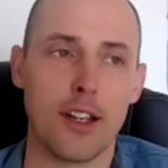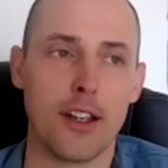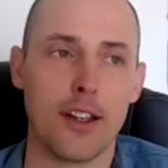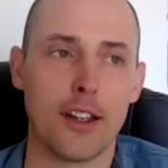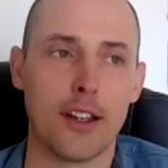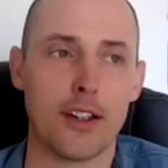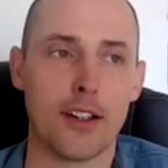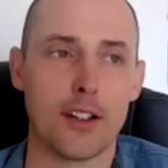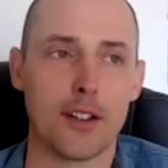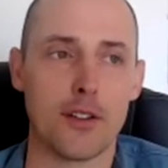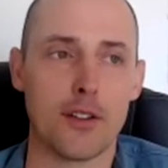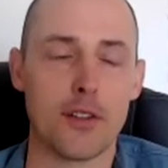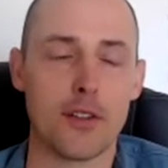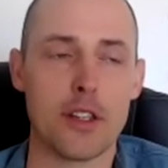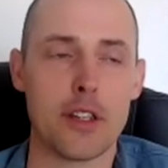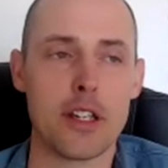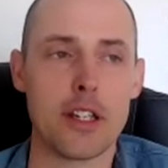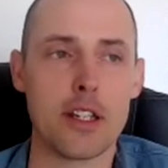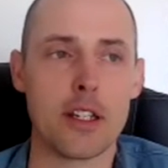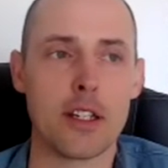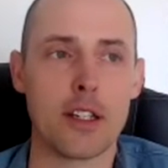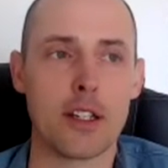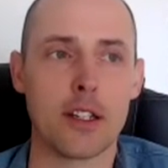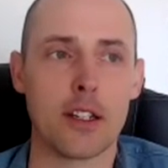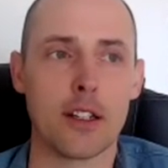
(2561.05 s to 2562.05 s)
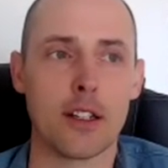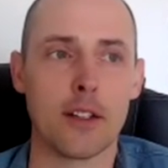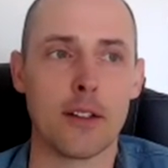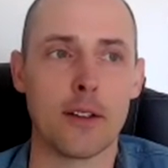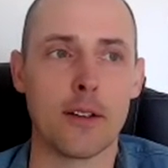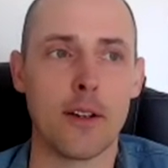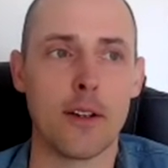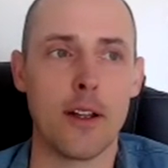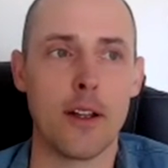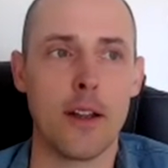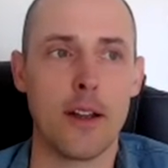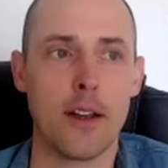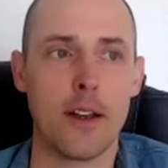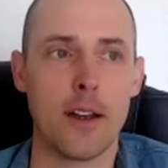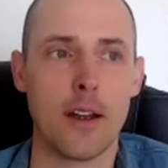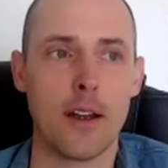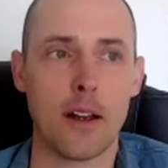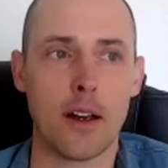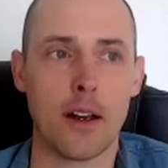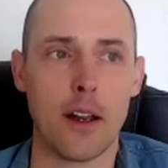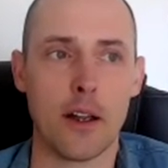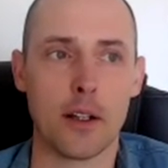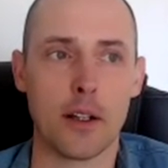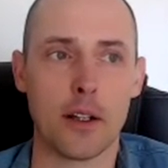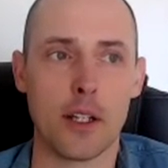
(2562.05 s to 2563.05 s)
kind of thinking and
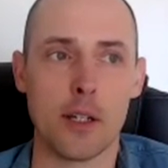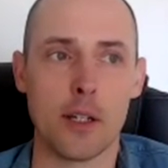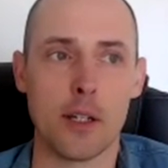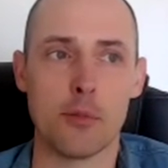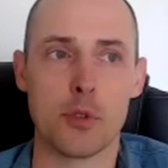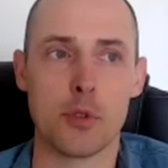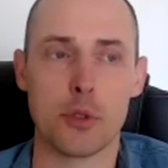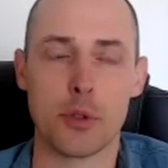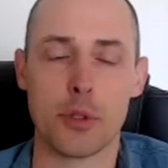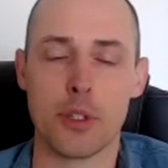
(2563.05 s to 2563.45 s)
allowing them to